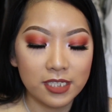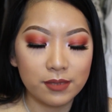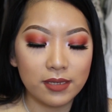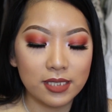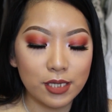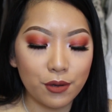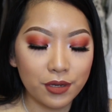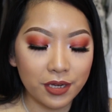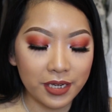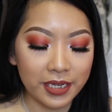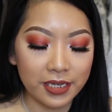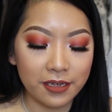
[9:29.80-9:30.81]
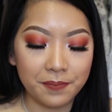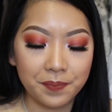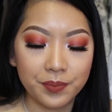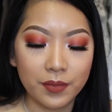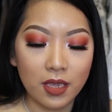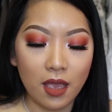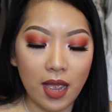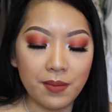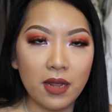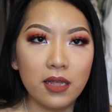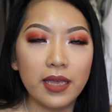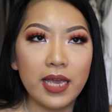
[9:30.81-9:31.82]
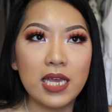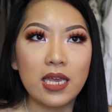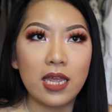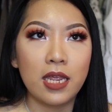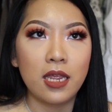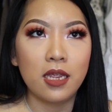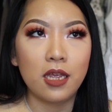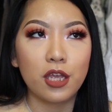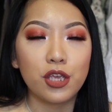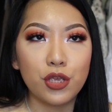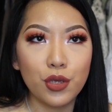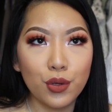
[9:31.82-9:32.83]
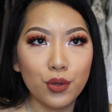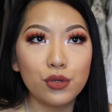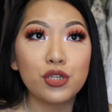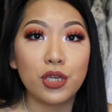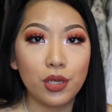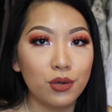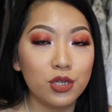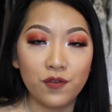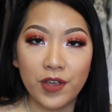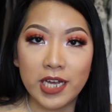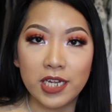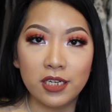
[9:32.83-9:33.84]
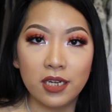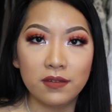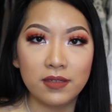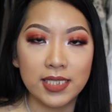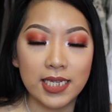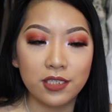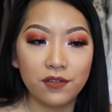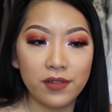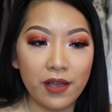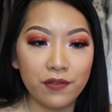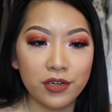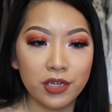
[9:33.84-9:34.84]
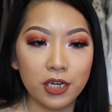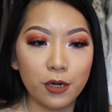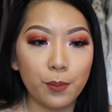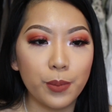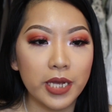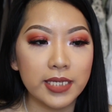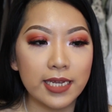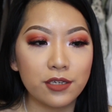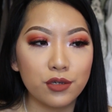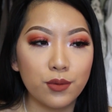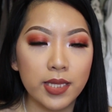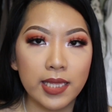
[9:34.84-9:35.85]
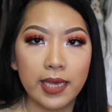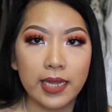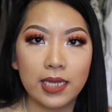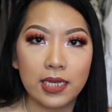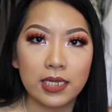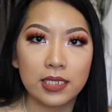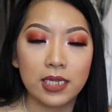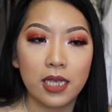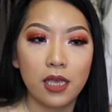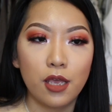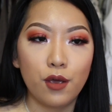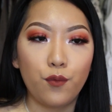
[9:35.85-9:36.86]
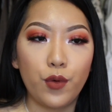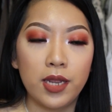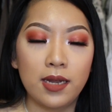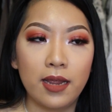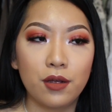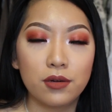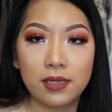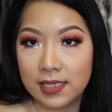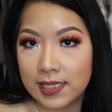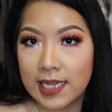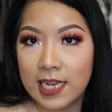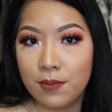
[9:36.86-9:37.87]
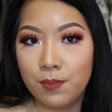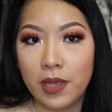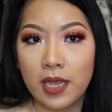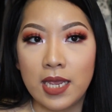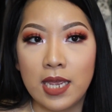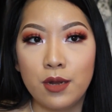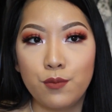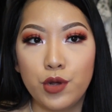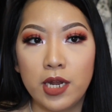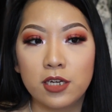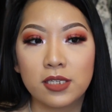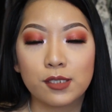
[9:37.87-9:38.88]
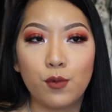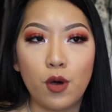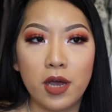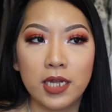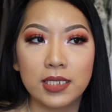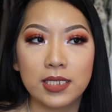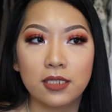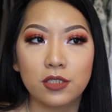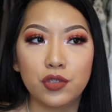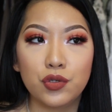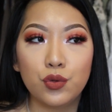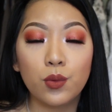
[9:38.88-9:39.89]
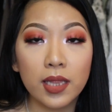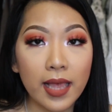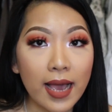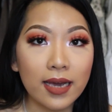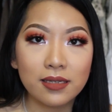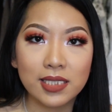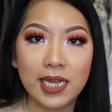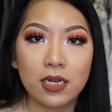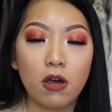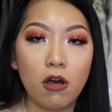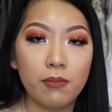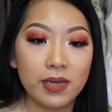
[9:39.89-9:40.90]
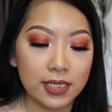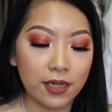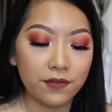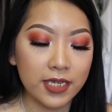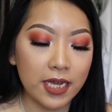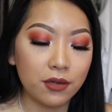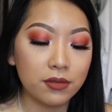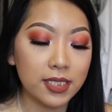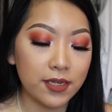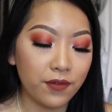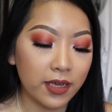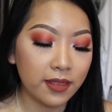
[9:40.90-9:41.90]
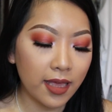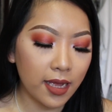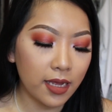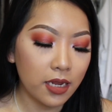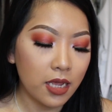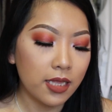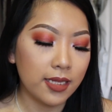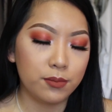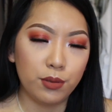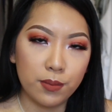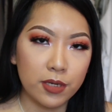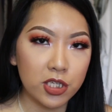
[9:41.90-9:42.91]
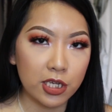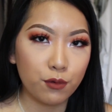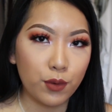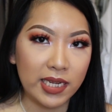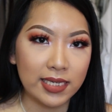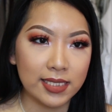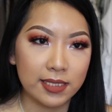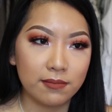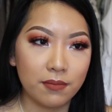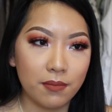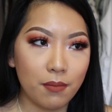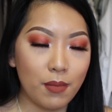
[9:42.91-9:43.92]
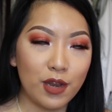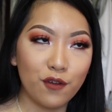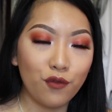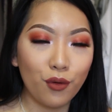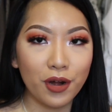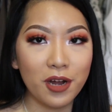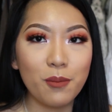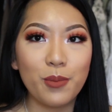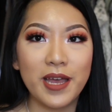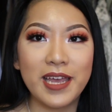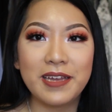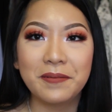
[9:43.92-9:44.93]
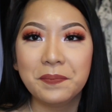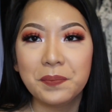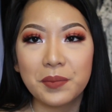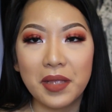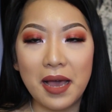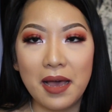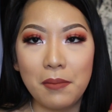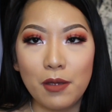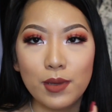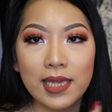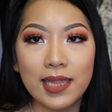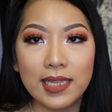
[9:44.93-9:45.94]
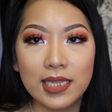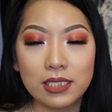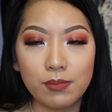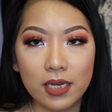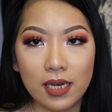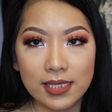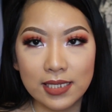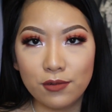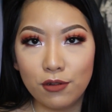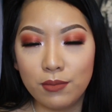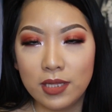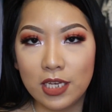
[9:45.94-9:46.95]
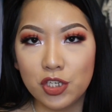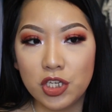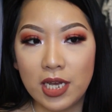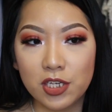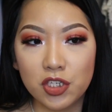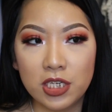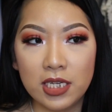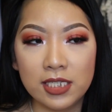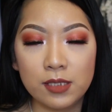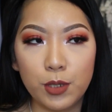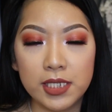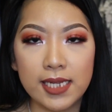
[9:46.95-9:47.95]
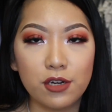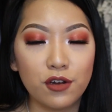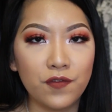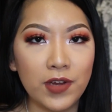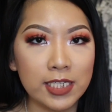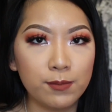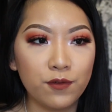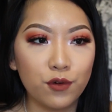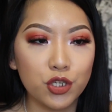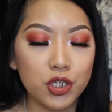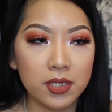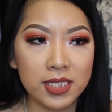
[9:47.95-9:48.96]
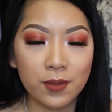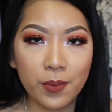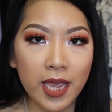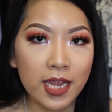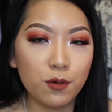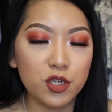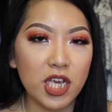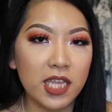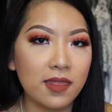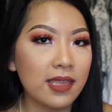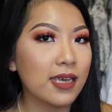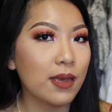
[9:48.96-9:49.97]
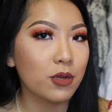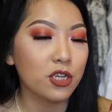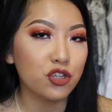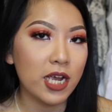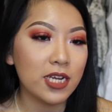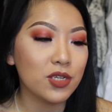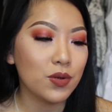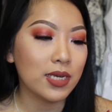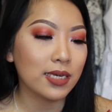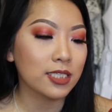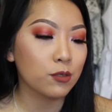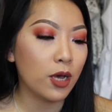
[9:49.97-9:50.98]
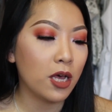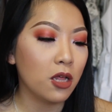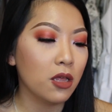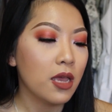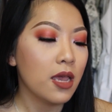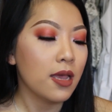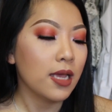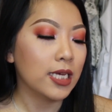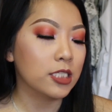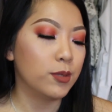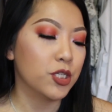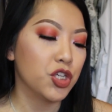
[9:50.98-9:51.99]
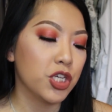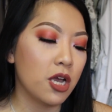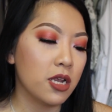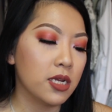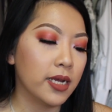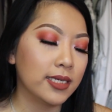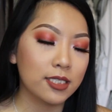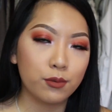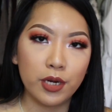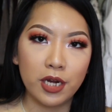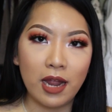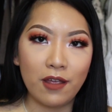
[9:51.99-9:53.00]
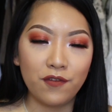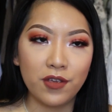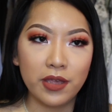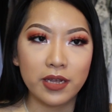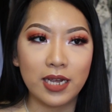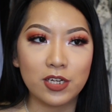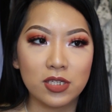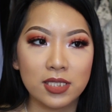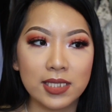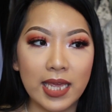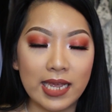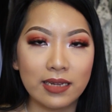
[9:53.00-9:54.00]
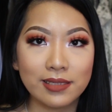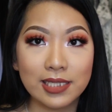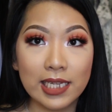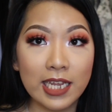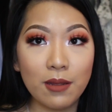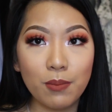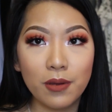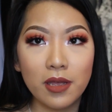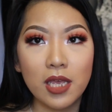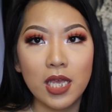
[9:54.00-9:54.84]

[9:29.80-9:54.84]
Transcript: Smells so good. I'm not like a huge fan of the scent of lavender, but I do really like it when I go to sleep and when I just want to relax and calm myself down, stuff like that. That's pretty much like what it meant for, but I really like this. My cousin told me that she actually sprays it on her face before she goes to bed, which I think I'm going to try doing as well, especially on nights where I feel like I just can't sleep.